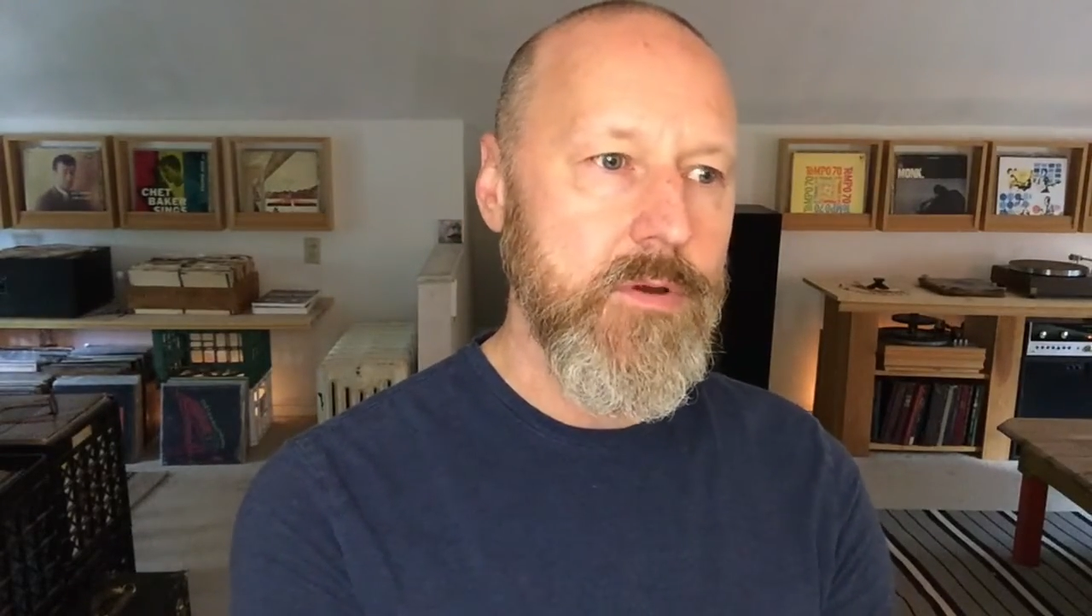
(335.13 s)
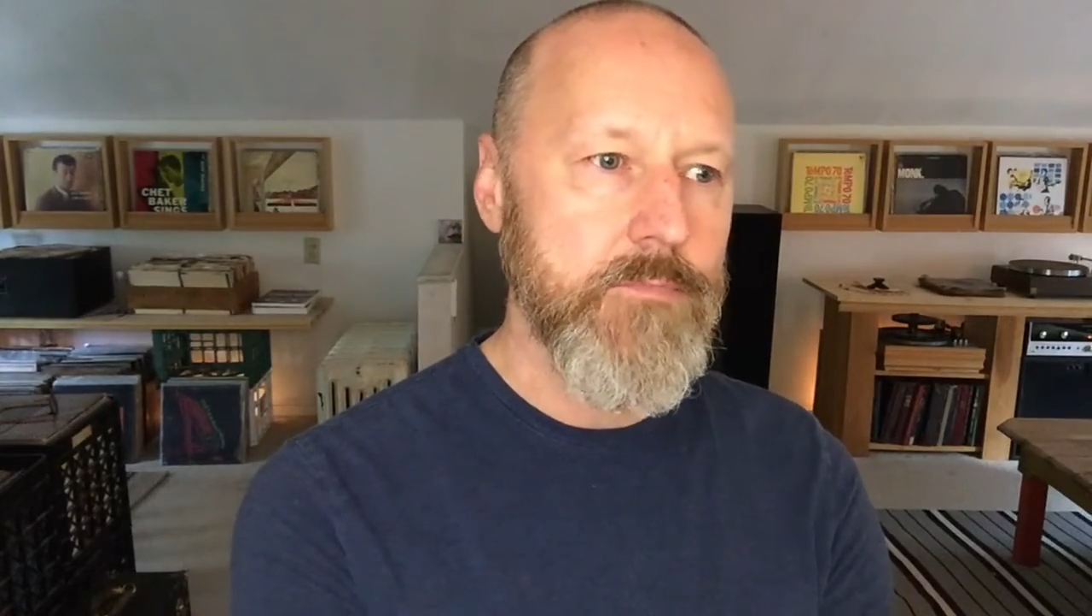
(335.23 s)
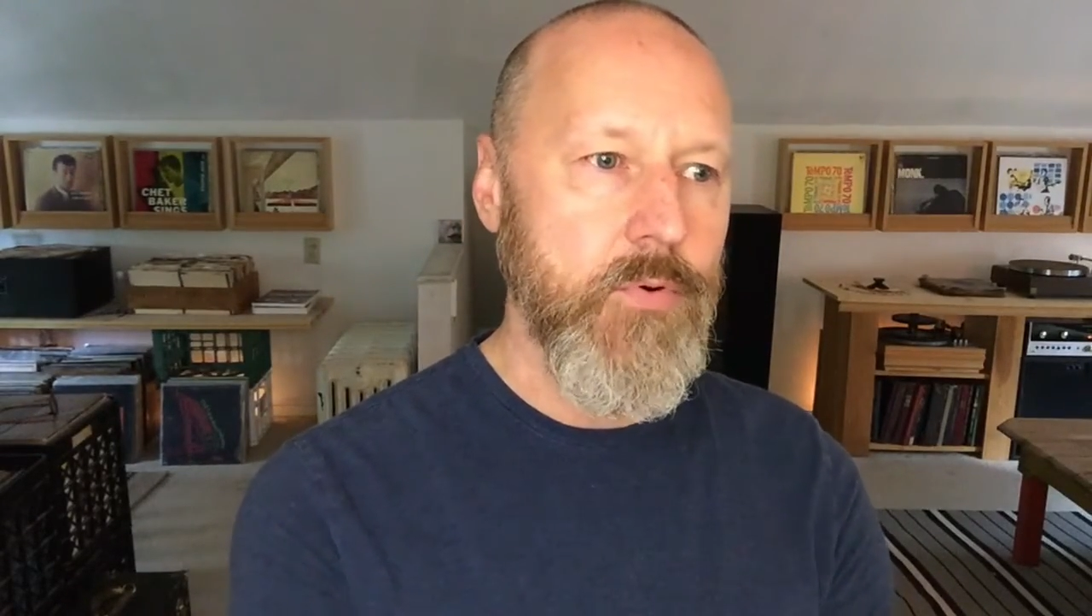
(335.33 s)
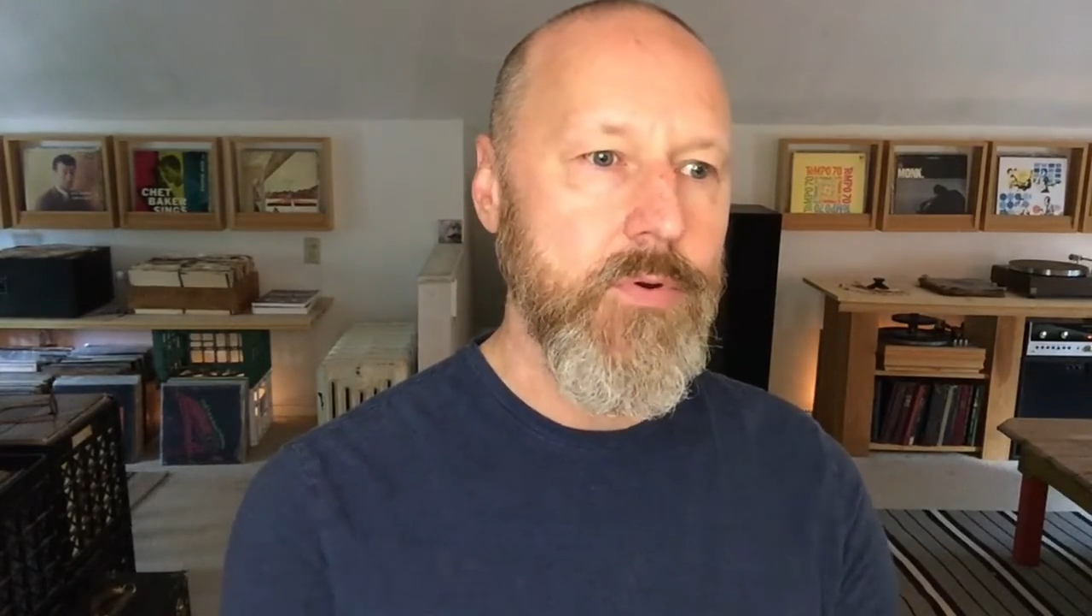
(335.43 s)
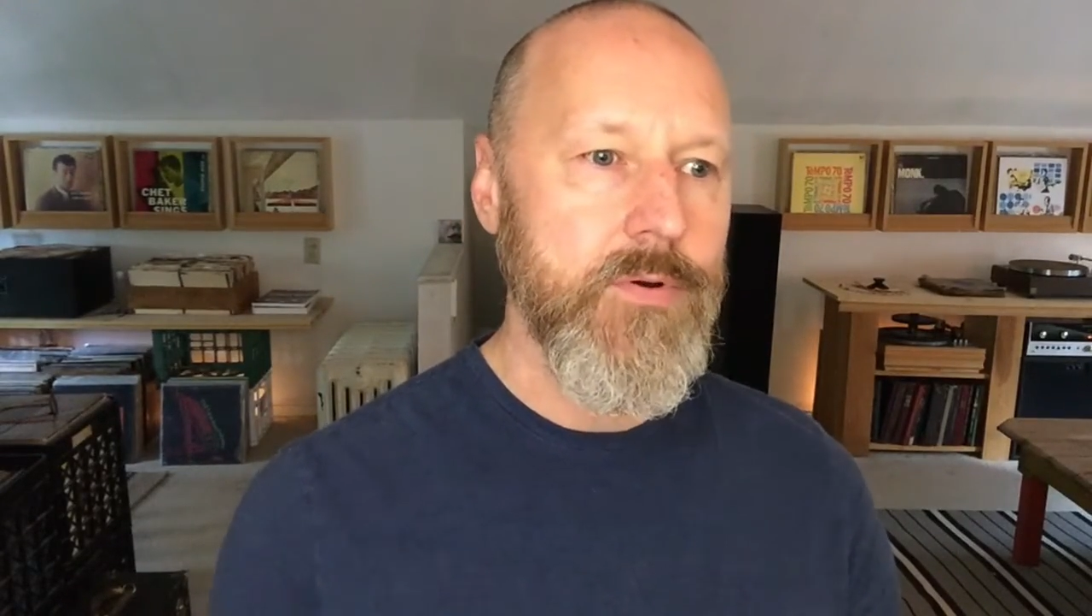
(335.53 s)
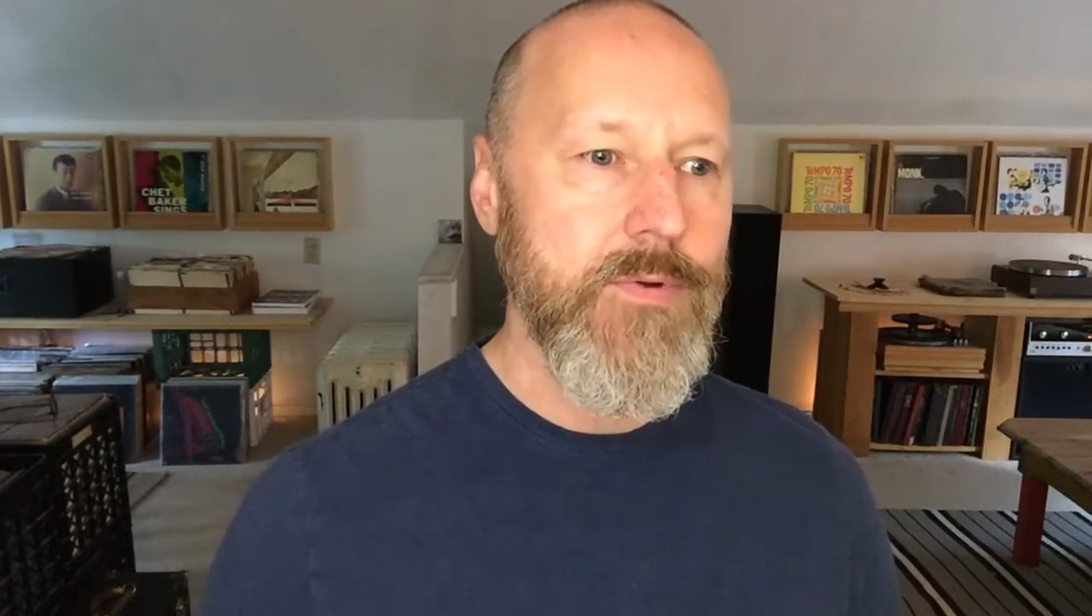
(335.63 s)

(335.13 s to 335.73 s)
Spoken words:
component,